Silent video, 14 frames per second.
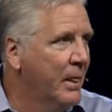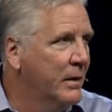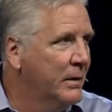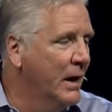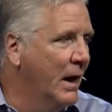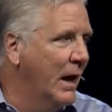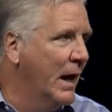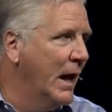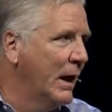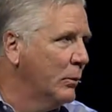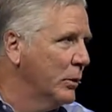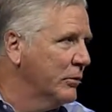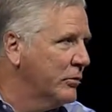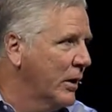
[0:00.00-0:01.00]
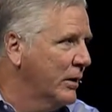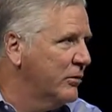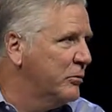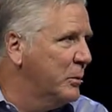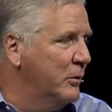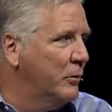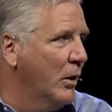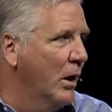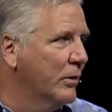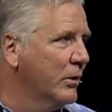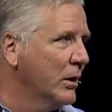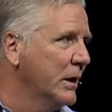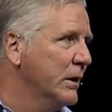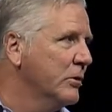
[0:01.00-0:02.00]
Now, I don't want to try to speak for other
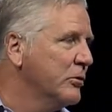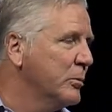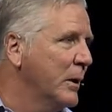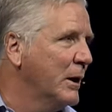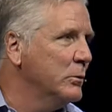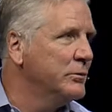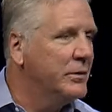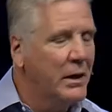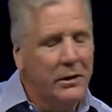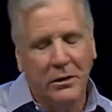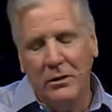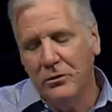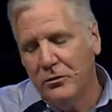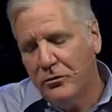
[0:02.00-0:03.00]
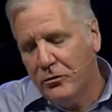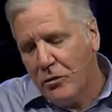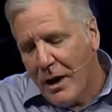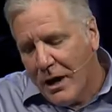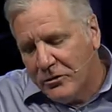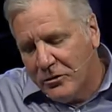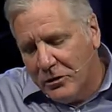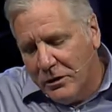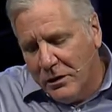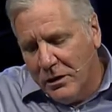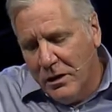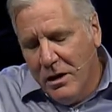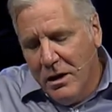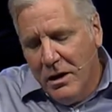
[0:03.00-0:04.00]
leaders, but I will tell you,
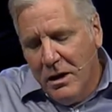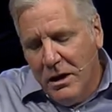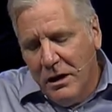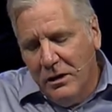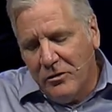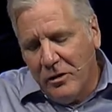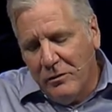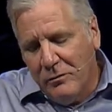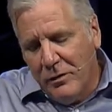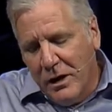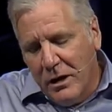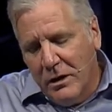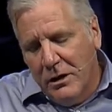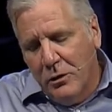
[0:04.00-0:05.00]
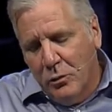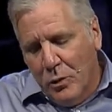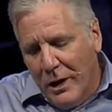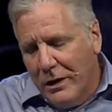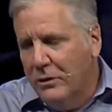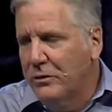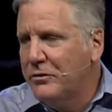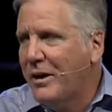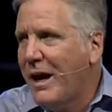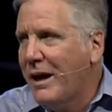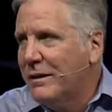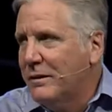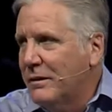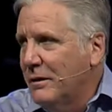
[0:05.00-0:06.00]
distraction is a very regular
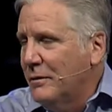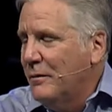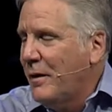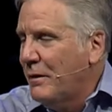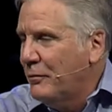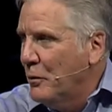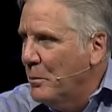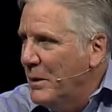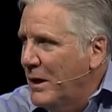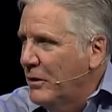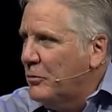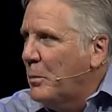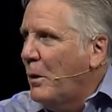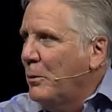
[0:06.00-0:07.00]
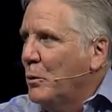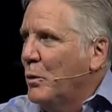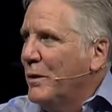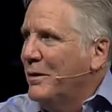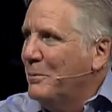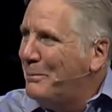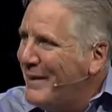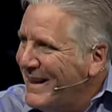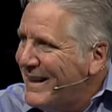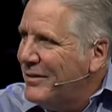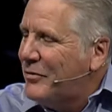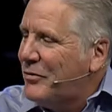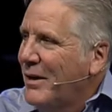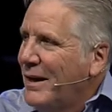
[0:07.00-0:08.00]
tactic. In fact, for me, it's probably one of the
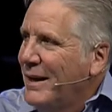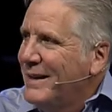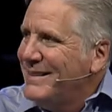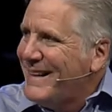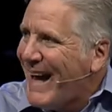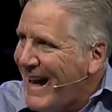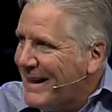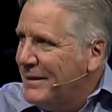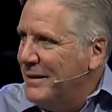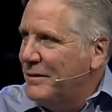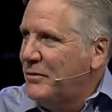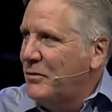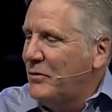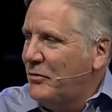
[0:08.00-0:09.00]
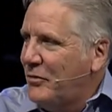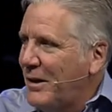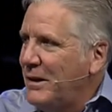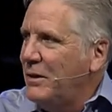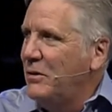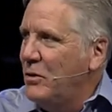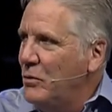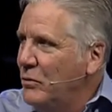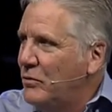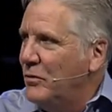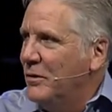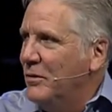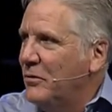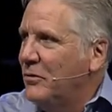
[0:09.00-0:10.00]
biggest tactics Satan
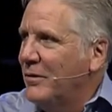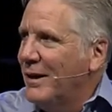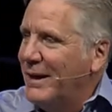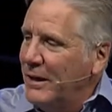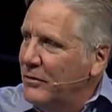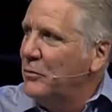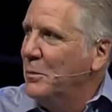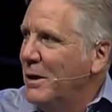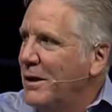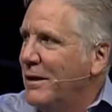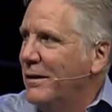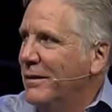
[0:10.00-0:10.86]
uses against me,